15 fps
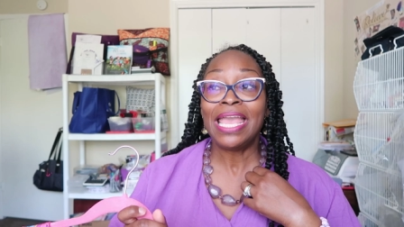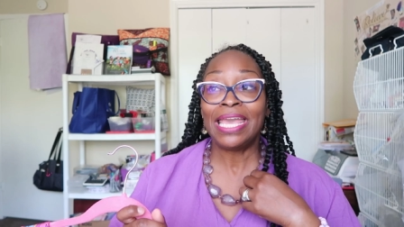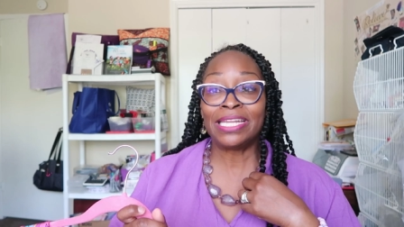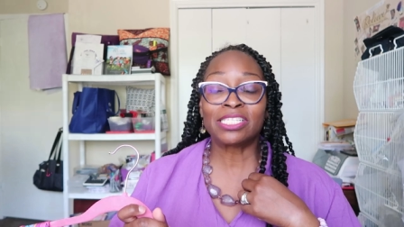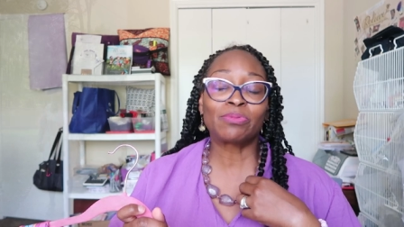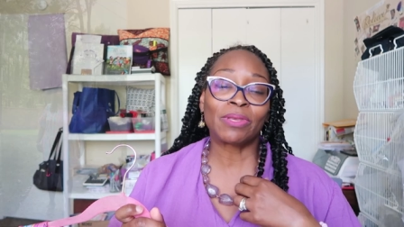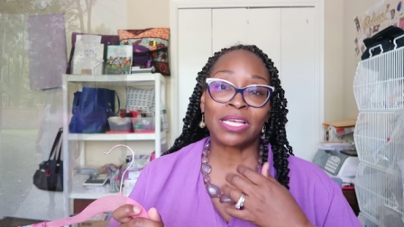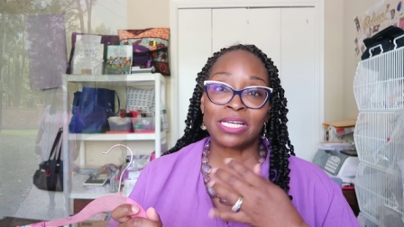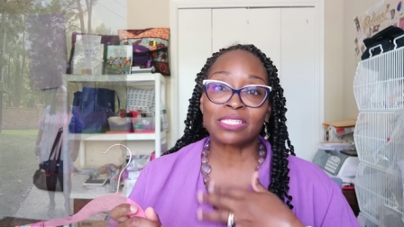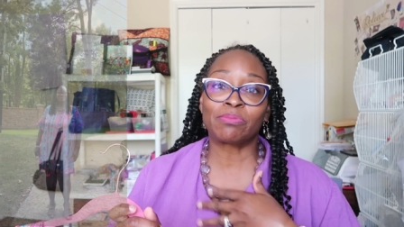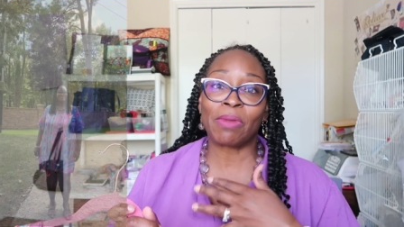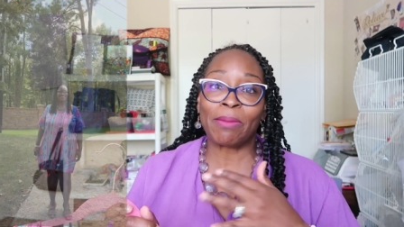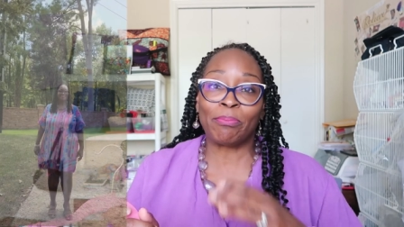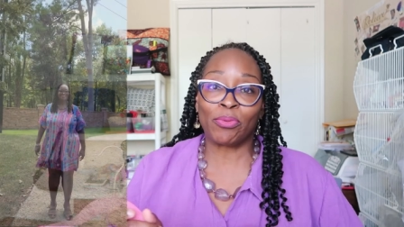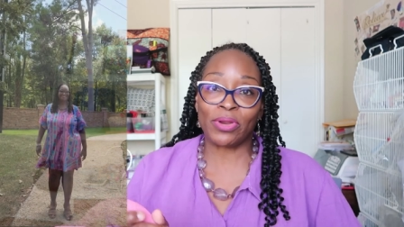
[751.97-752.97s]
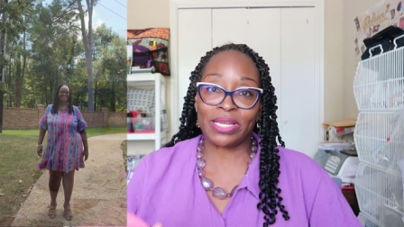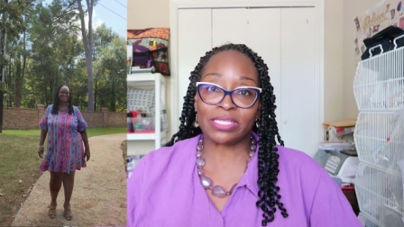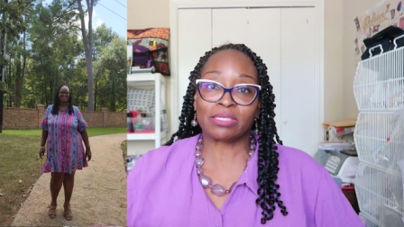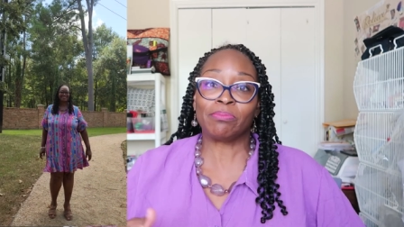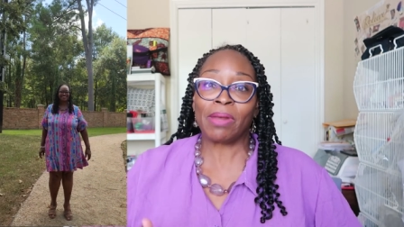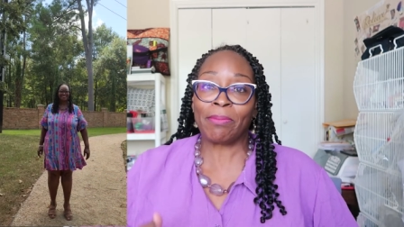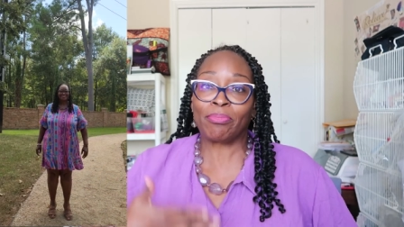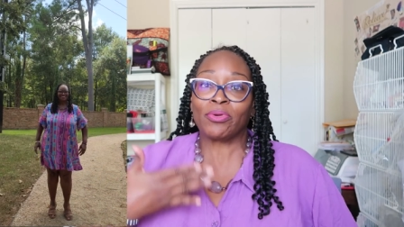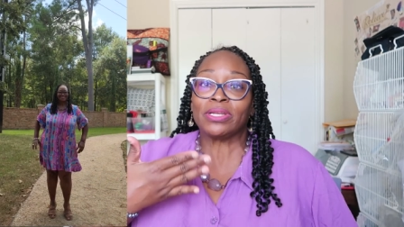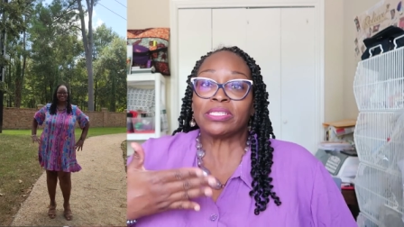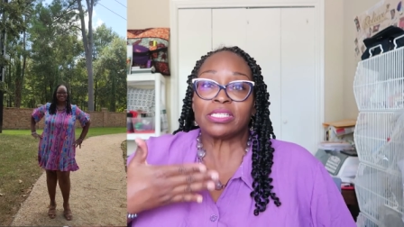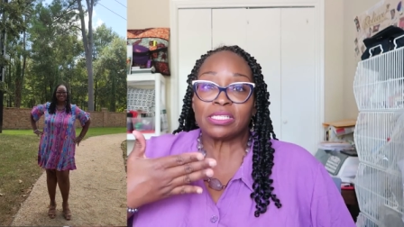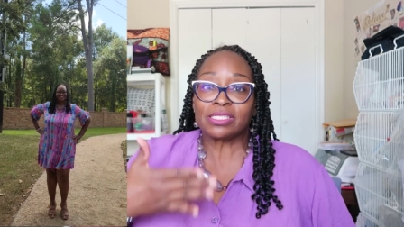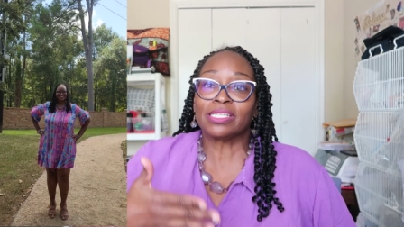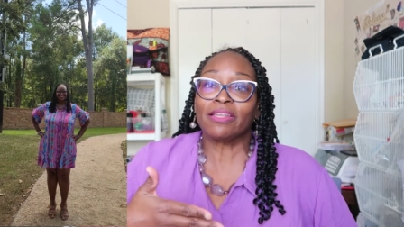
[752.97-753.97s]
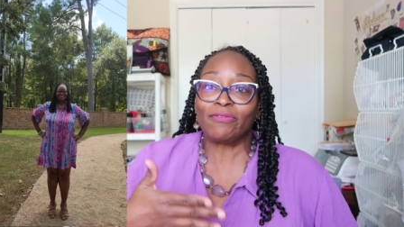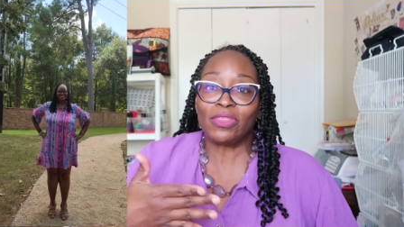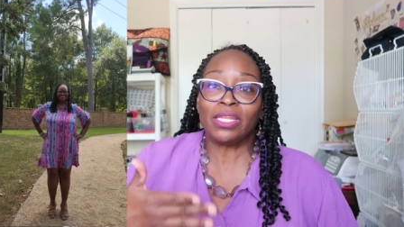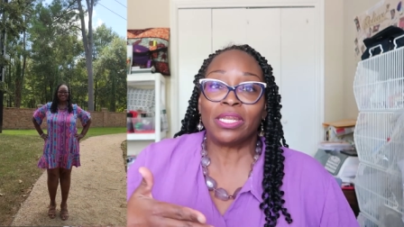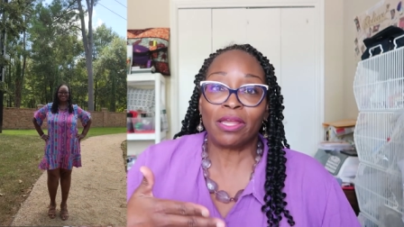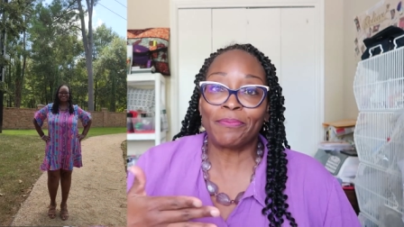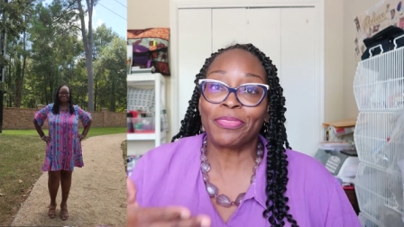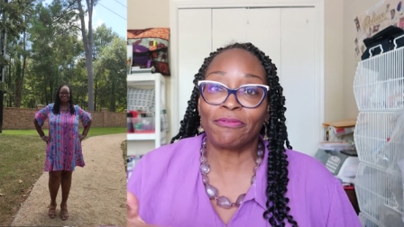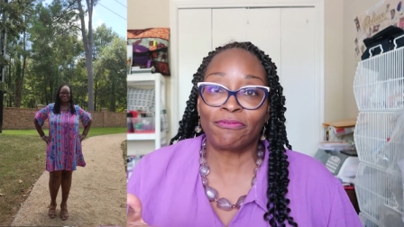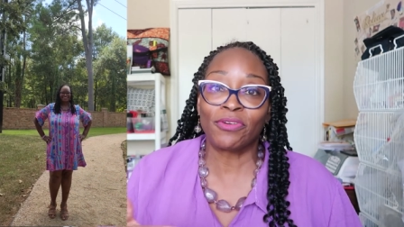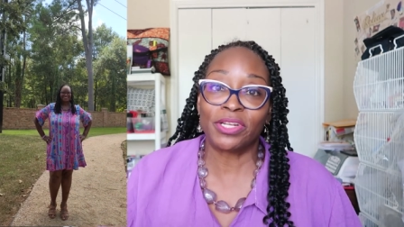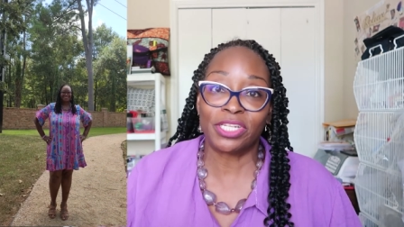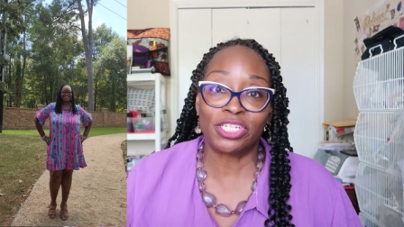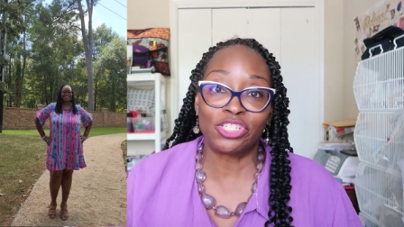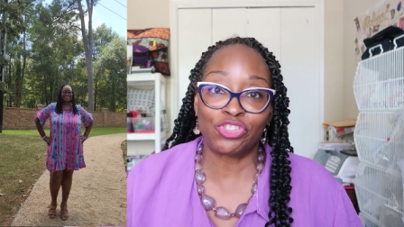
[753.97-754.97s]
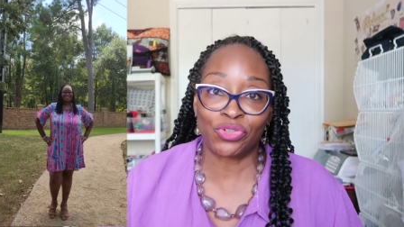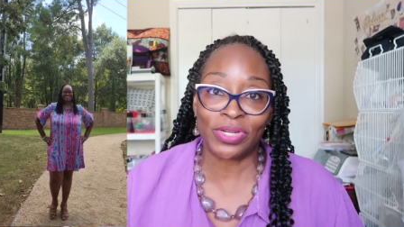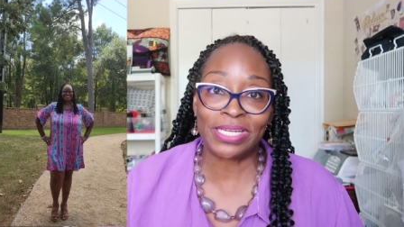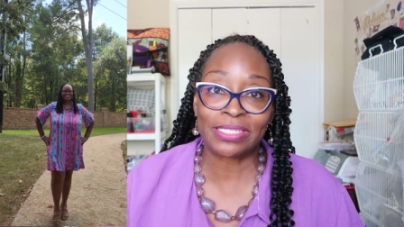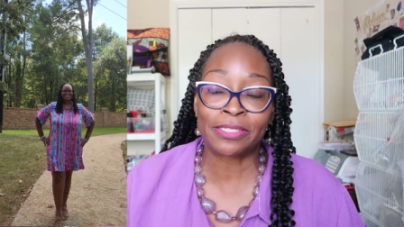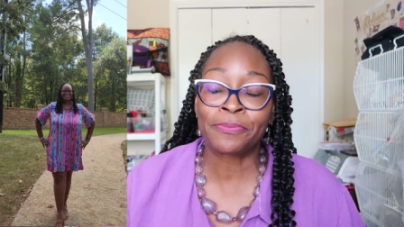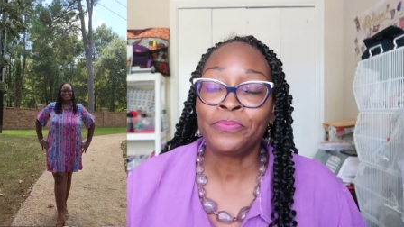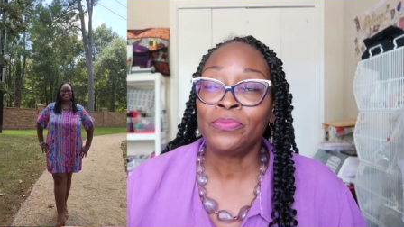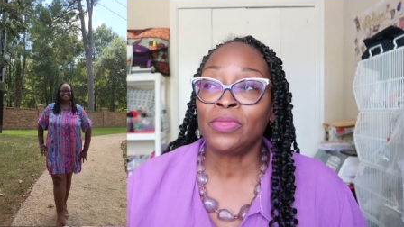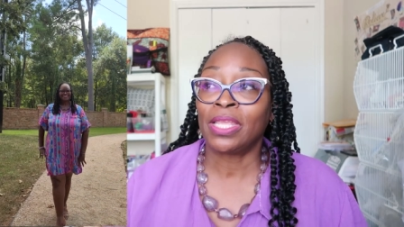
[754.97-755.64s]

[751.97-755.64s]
and it's because my breast my breast is lifting up the front of the dress